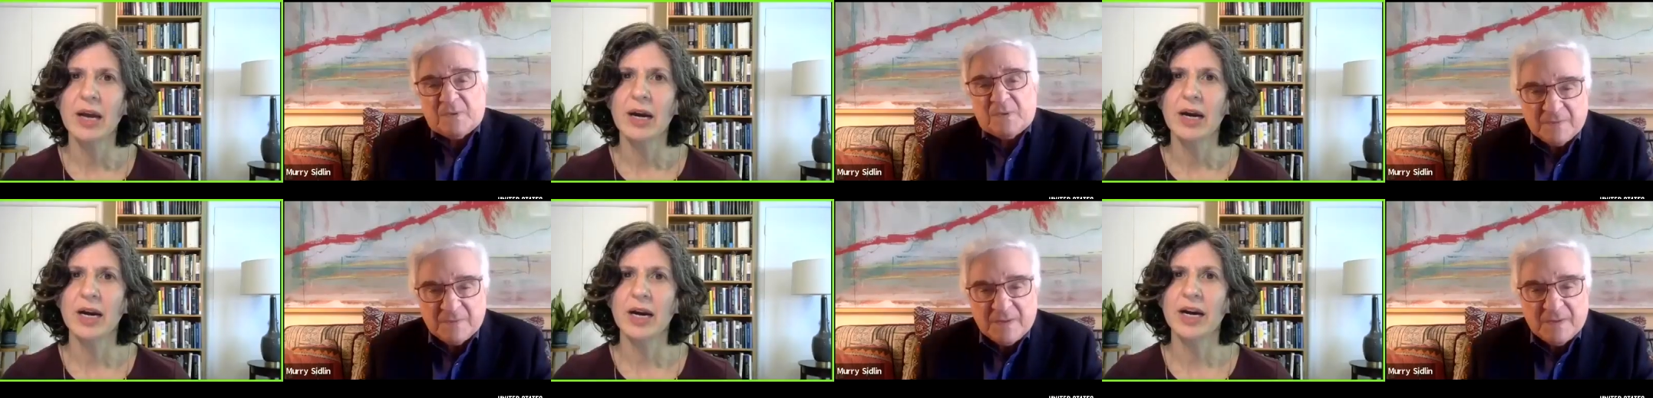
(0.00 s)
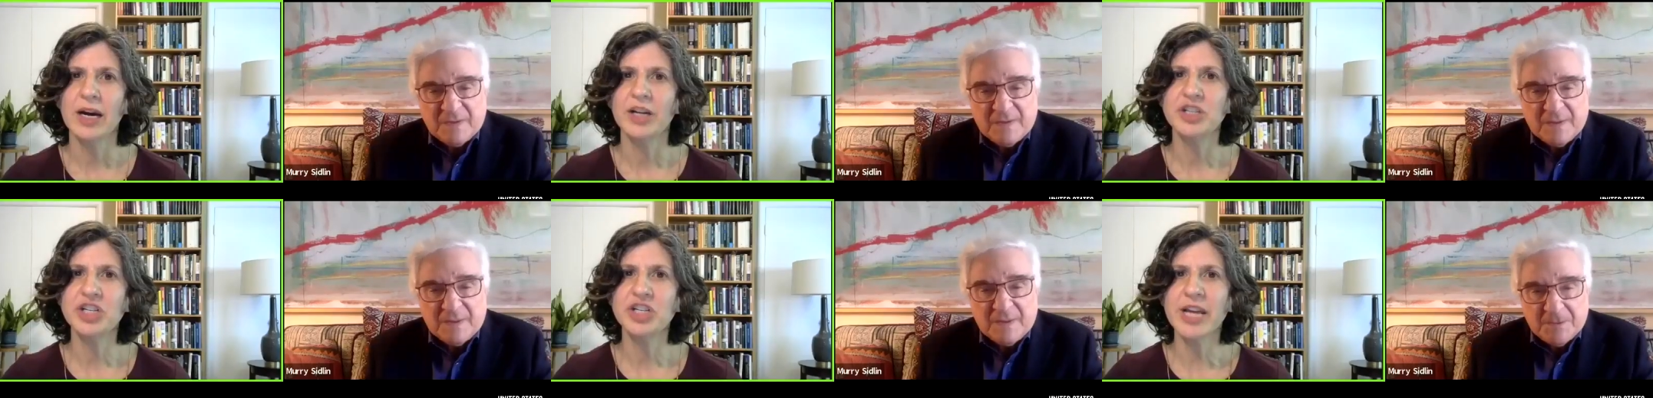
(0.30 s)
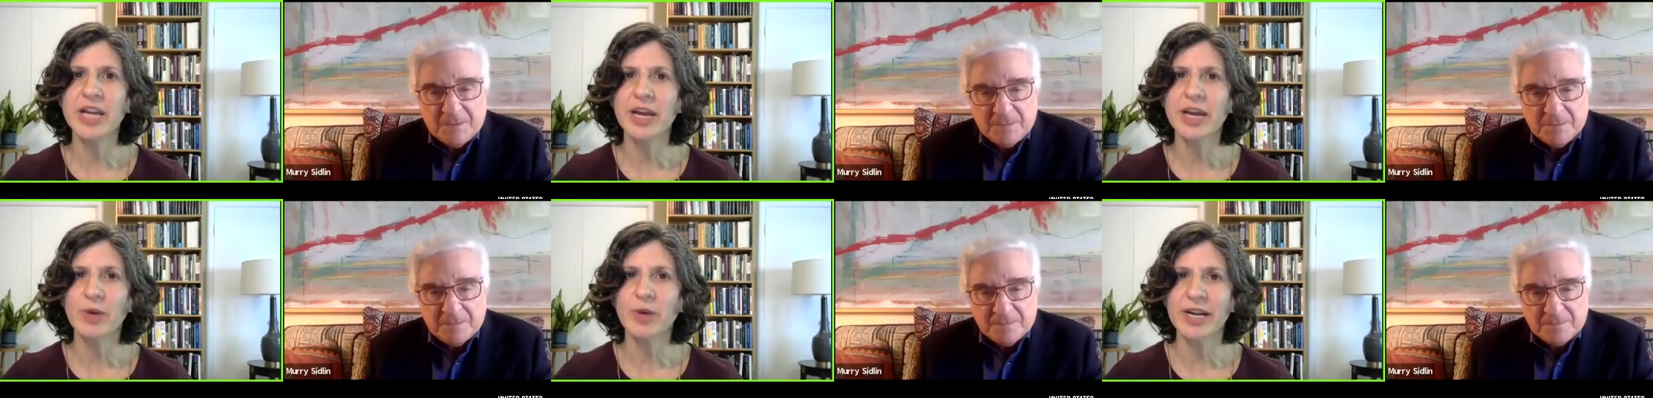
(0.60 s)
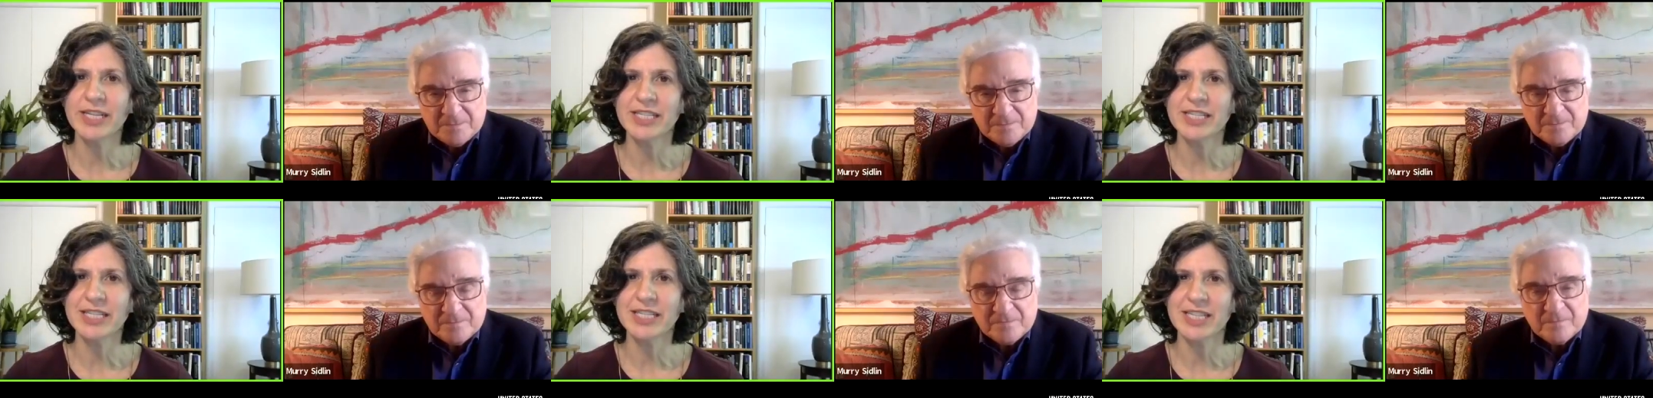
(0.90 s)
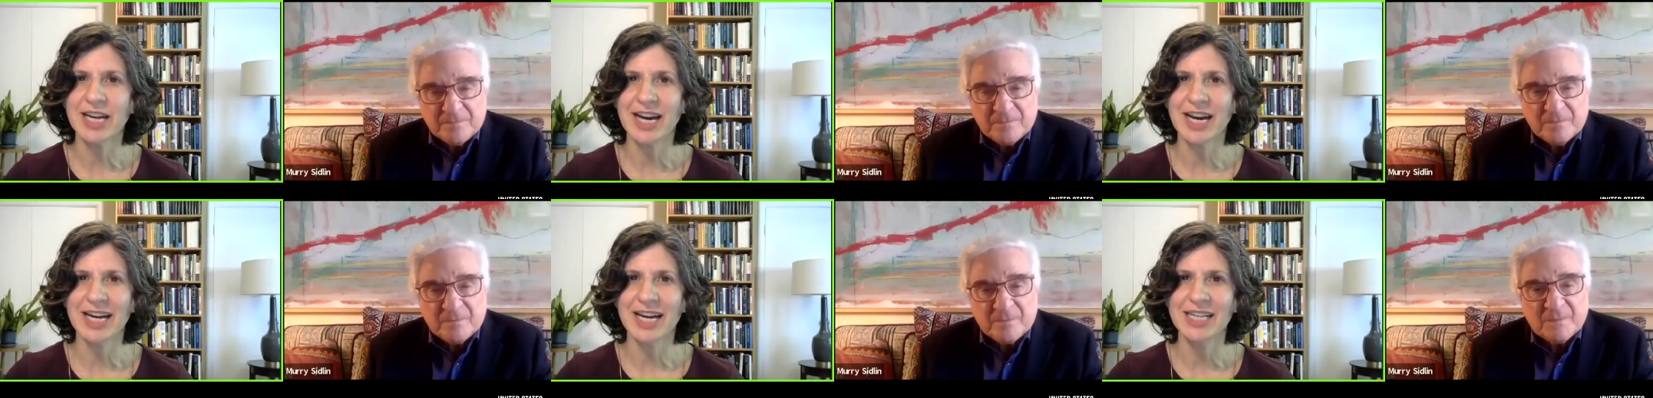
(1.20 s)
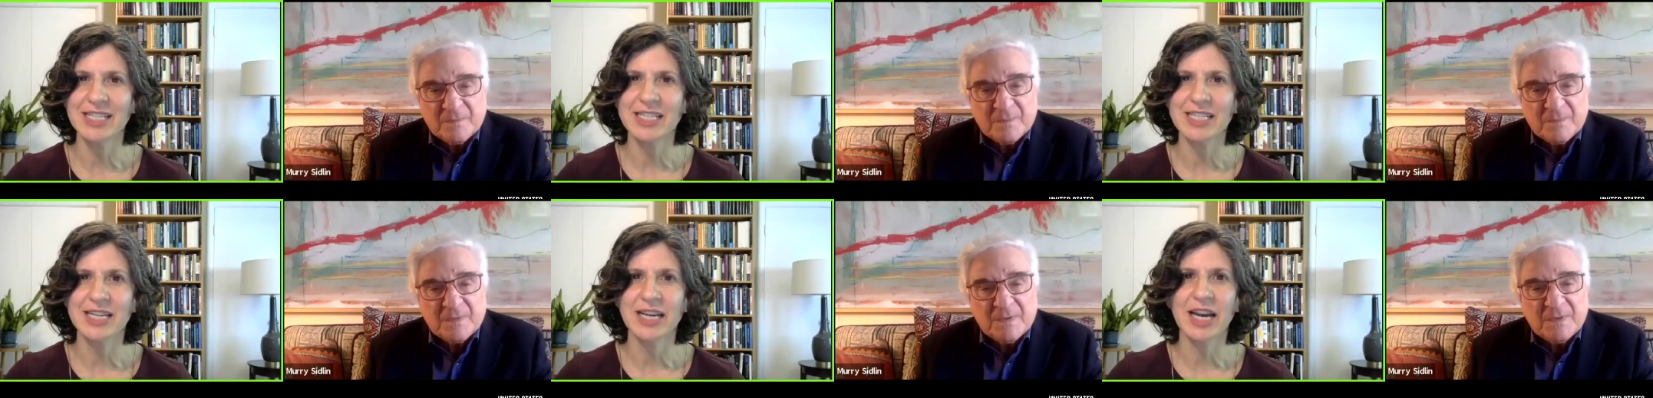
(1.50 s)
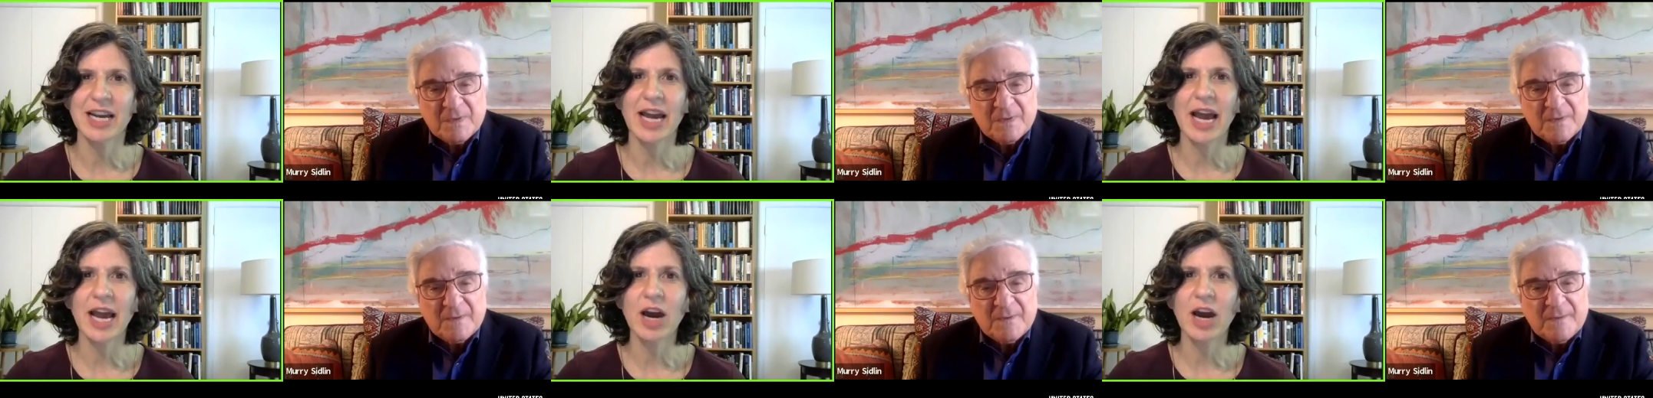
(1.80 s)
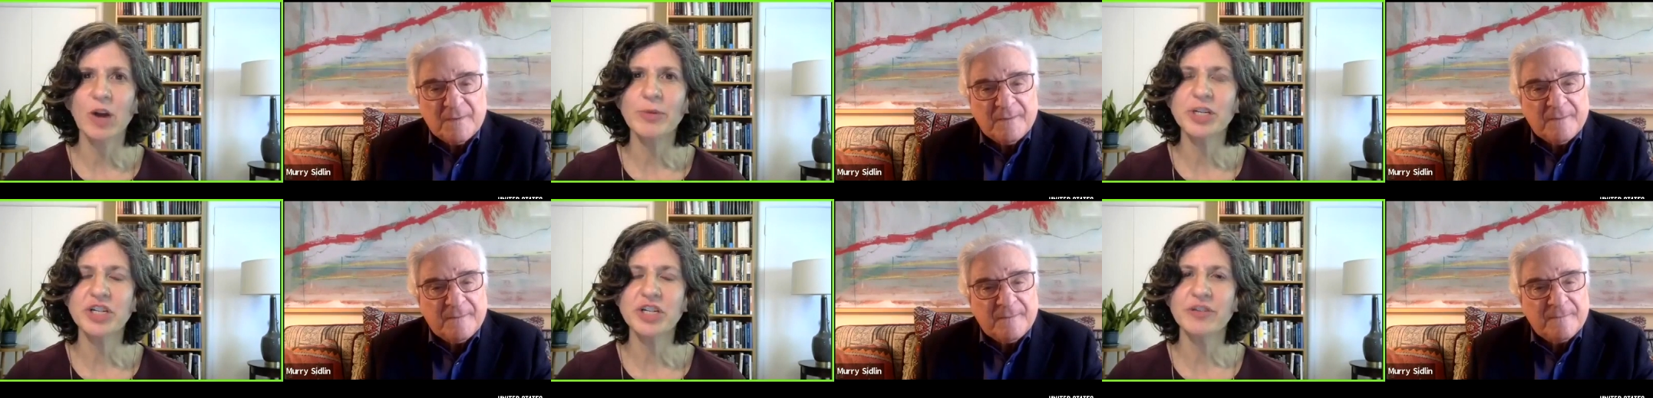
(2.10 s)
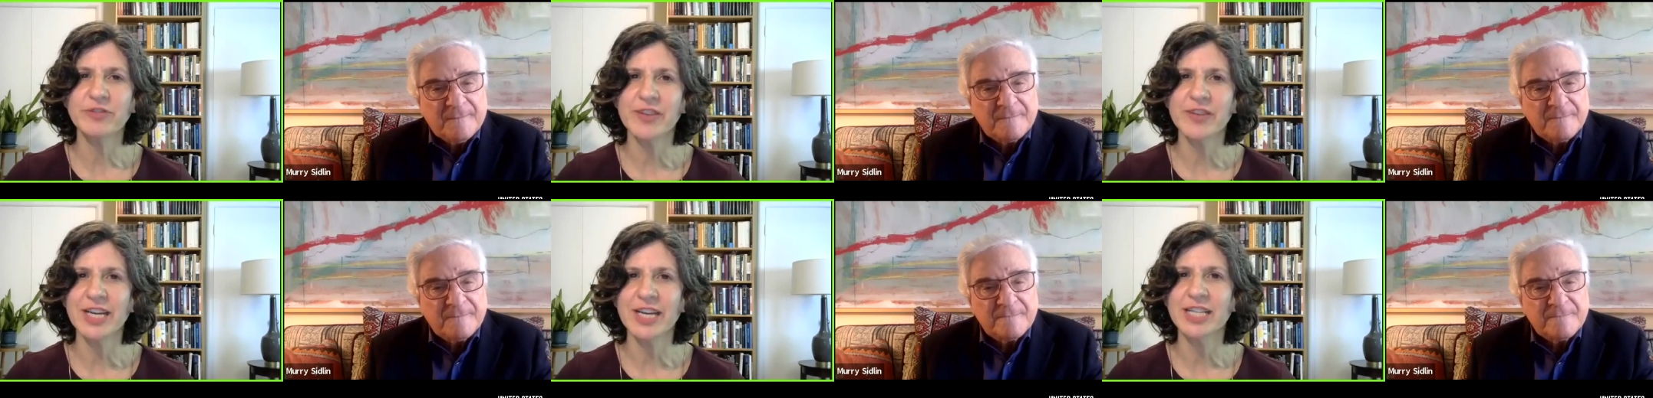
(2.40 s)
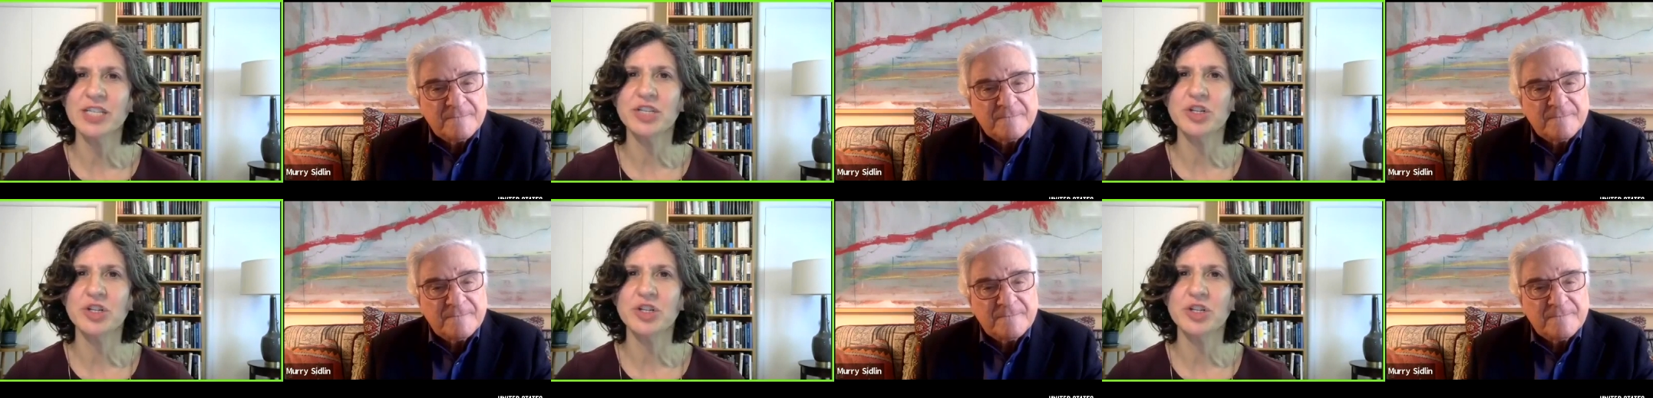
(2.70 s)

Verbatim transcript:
Speaker 1: Uh, Janae writes to ask, how much advance